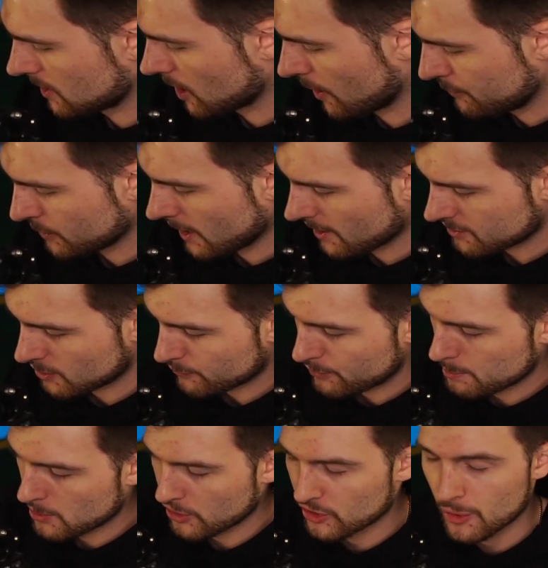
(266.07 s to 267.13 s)
Now, if you guys aren't
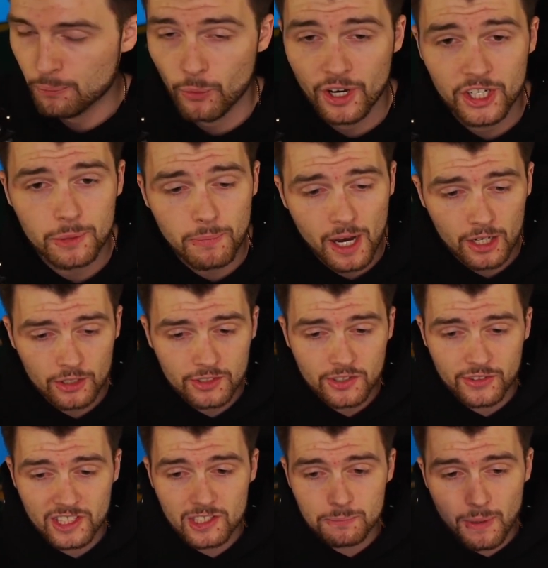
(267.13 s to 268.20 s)
familiar with blender bottles,
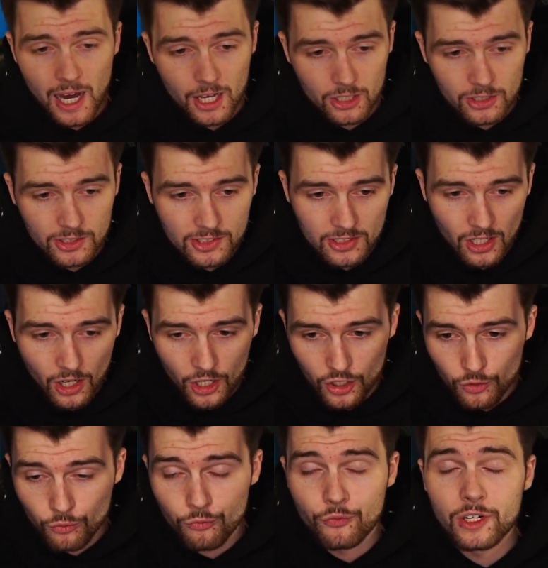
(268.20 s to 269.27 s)
these bottles
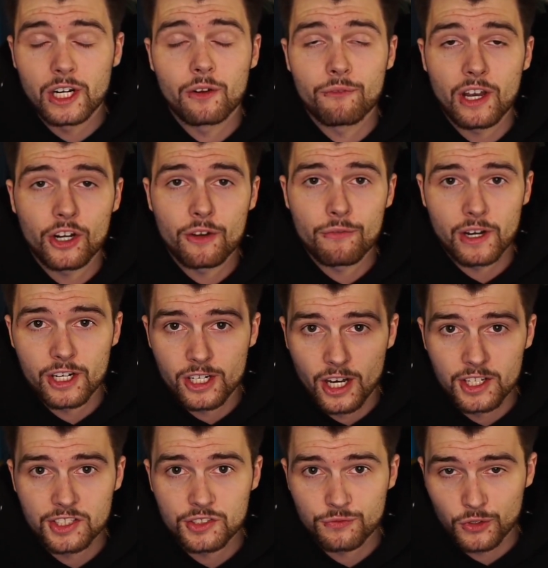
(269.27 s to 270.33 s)
are very, very
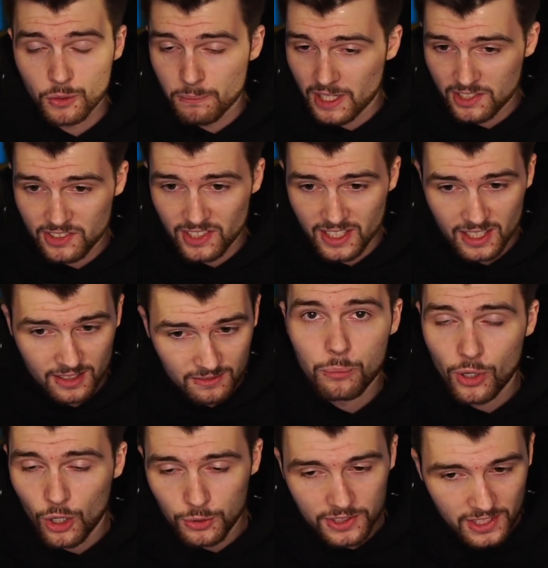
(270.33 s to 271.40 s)
nice for mixing
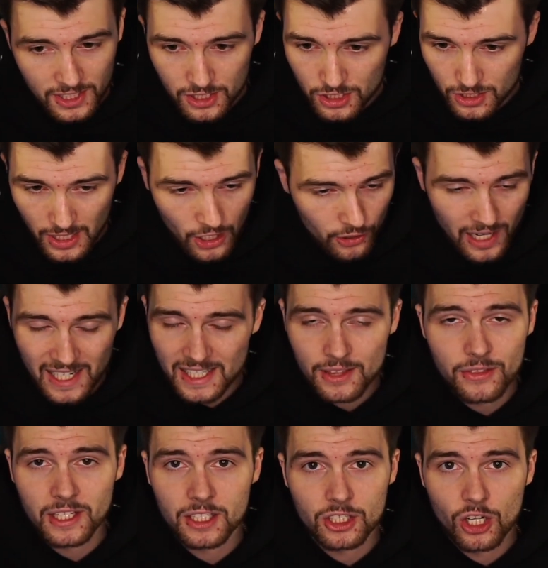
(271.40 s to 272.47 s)
protein or
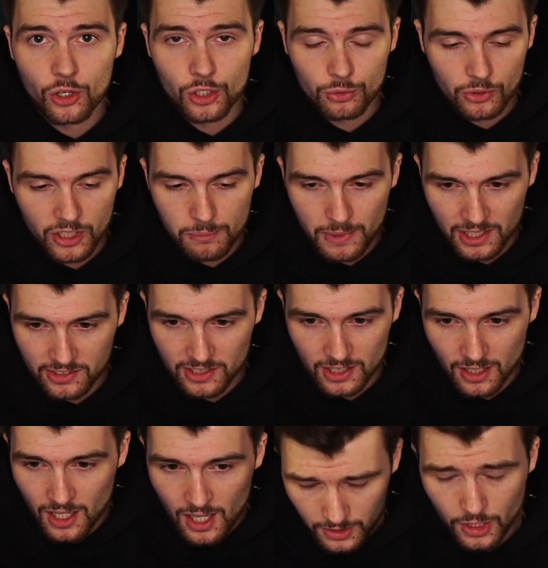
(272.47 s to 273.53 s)
anything, you're really
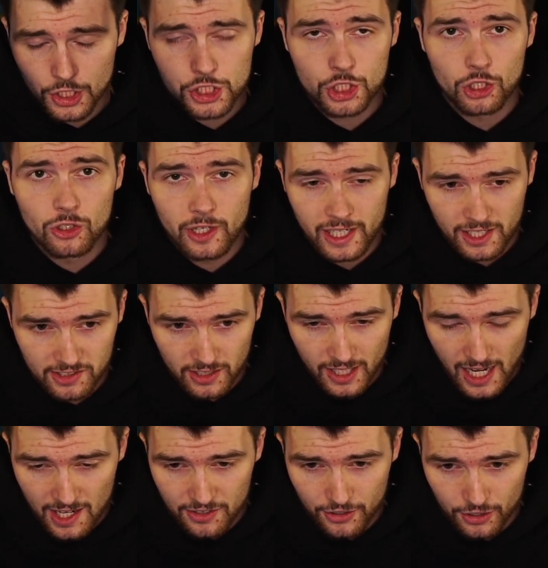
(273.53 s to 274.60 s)
mixing. Control, like I said,
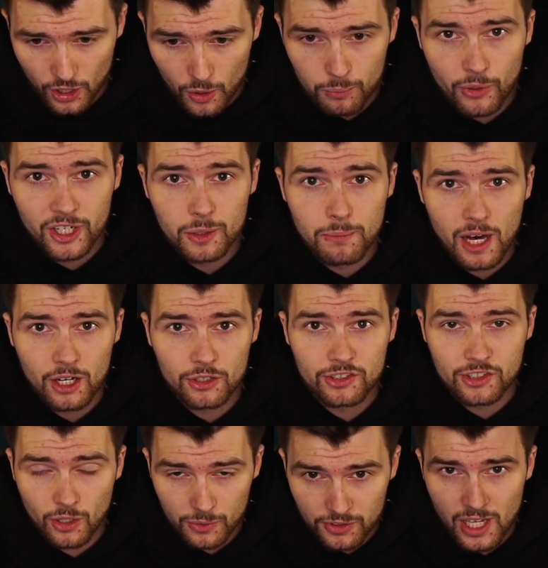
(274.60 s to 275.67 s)
has their own blender bottles,
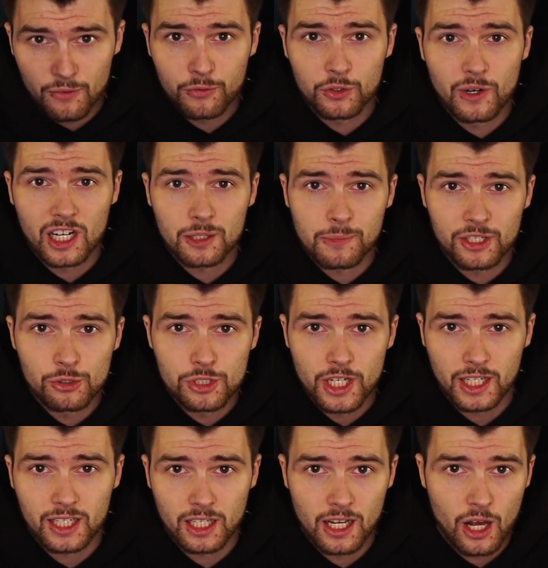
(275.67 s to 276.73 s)
so definitely recommend you
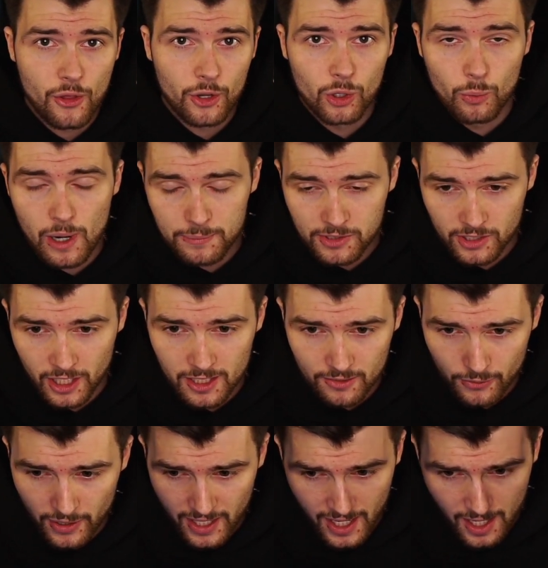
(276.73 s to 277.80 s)
checking it out on their
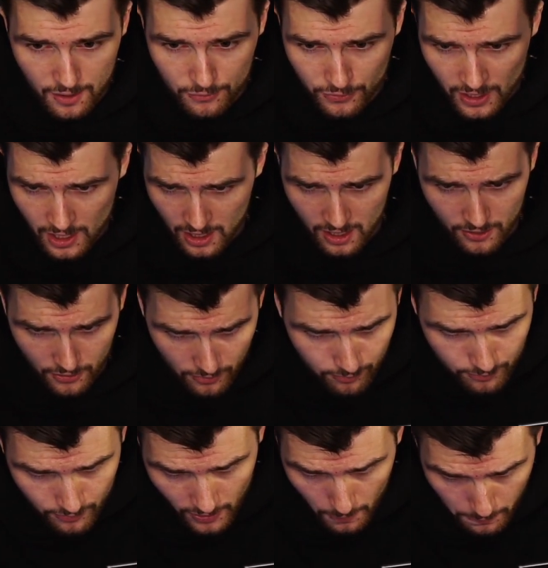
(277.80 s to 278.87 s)
website. They have
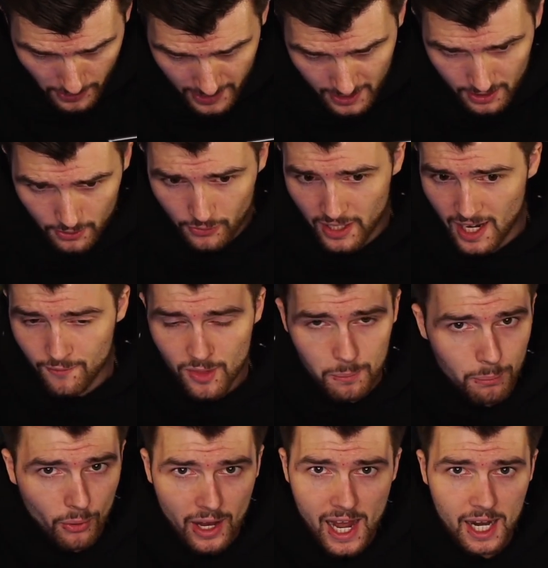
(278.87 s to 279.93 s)
the pink, they have the
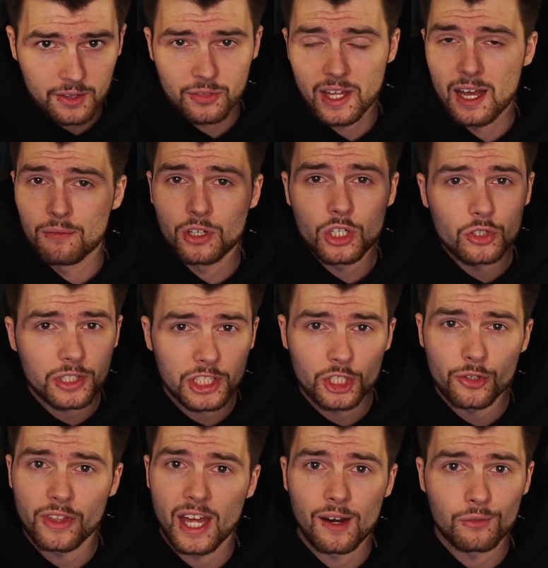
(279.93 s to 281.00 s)
black, they have
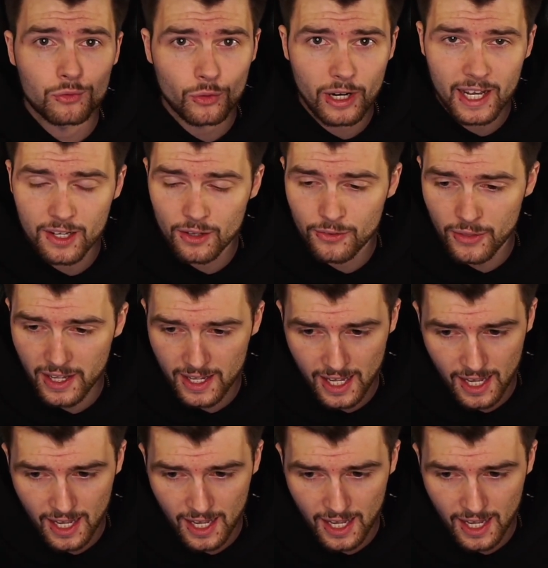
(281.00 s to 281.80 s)
clear, they have red, they